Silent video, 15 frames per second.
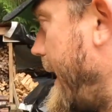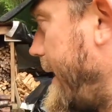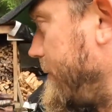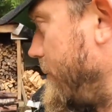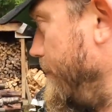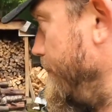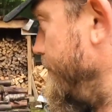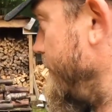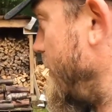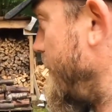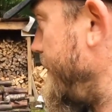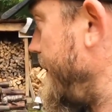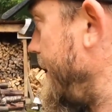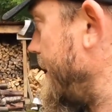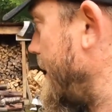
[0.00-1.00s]
has to
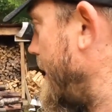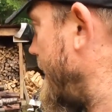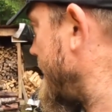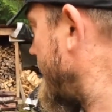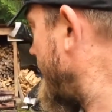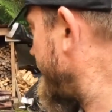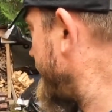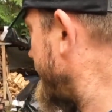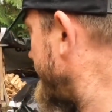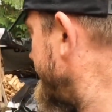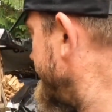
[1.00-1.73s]
be covered.